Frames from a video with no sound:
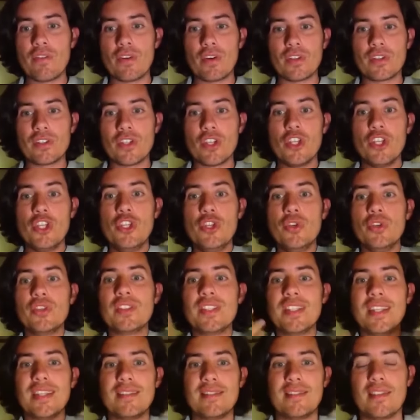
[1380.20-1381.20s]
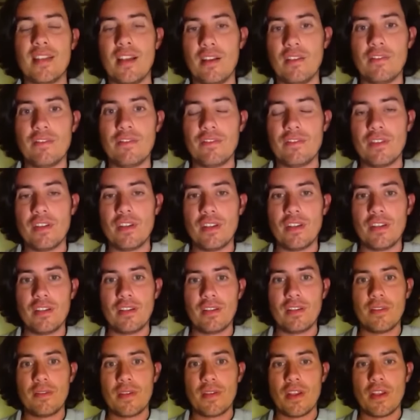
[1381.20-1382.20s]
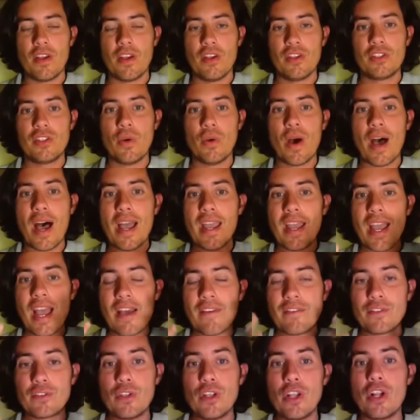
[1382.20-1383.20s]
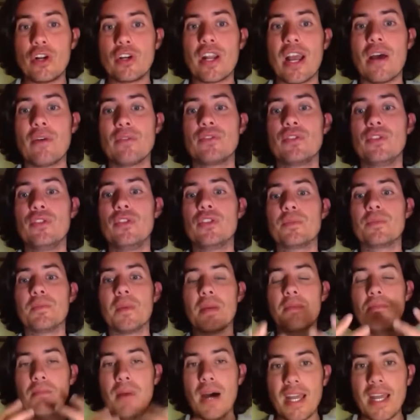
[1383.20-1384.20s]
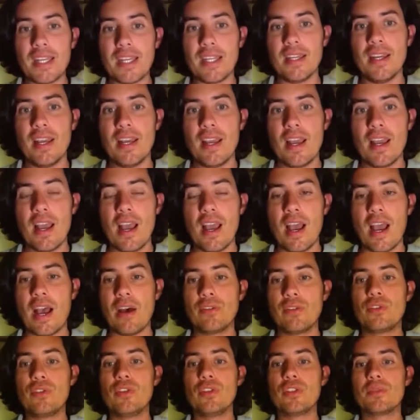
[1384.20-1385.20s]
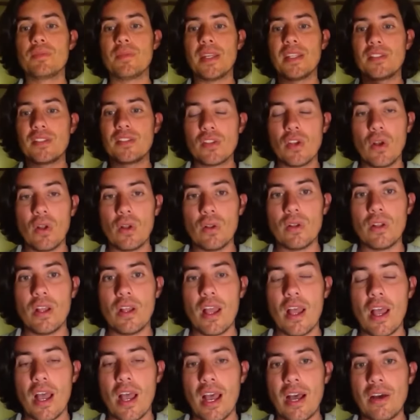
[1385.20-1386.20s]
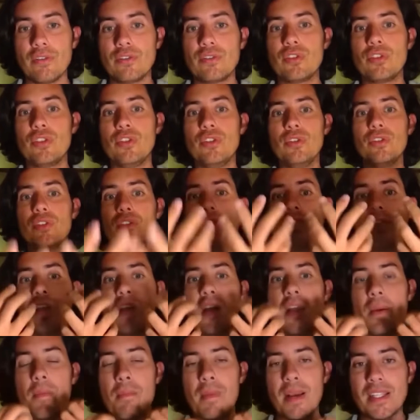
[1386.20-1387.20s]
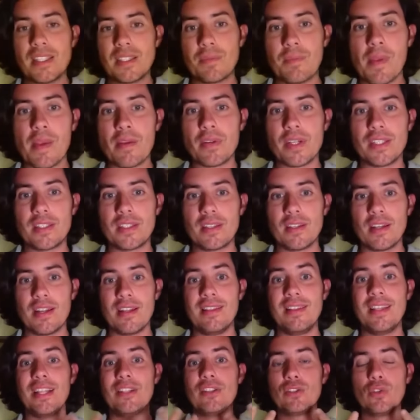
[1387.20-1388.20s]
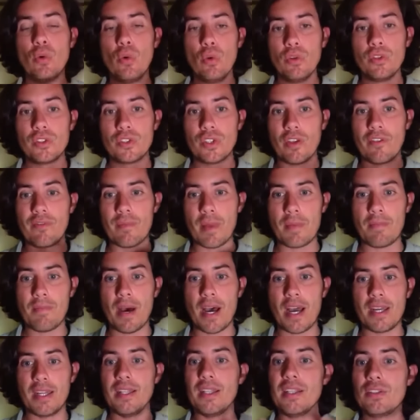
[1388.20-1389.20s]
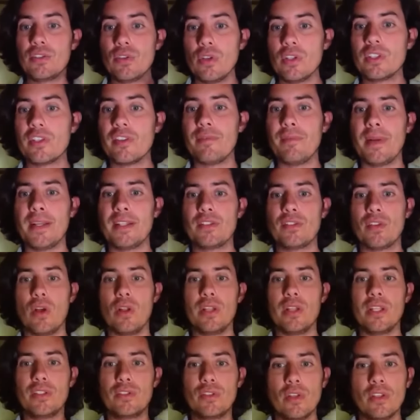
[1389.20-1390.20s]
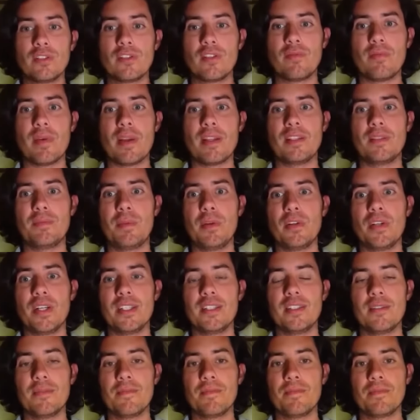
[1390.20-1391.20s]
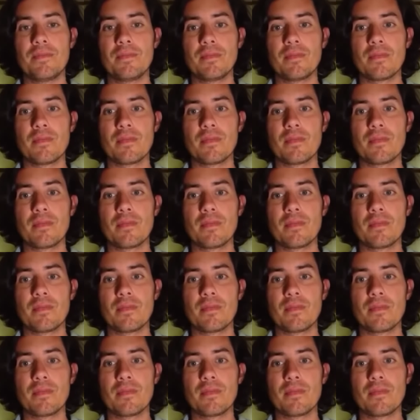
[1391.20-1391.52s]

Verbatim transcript: universe using itself so I have to learn how to use my body, how to use my soul, how to use my spirit, the tools of my body, the tools of my soul, the tools of my spirit,